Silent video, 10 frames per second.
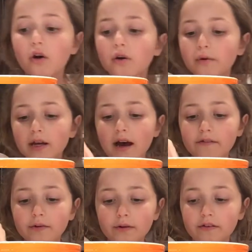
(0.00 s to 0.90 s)
We have
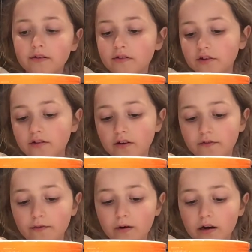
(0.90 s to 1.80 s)
a whisk, just a
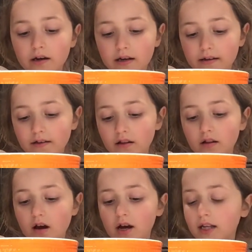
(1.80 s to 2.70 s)
fork. It's a
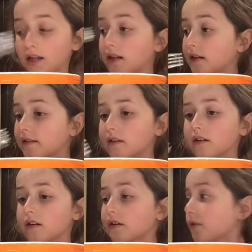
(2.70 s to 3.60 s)
lot
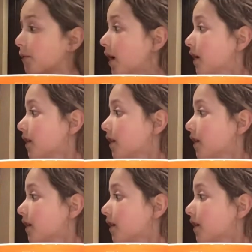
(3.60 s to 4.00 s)
easier. What?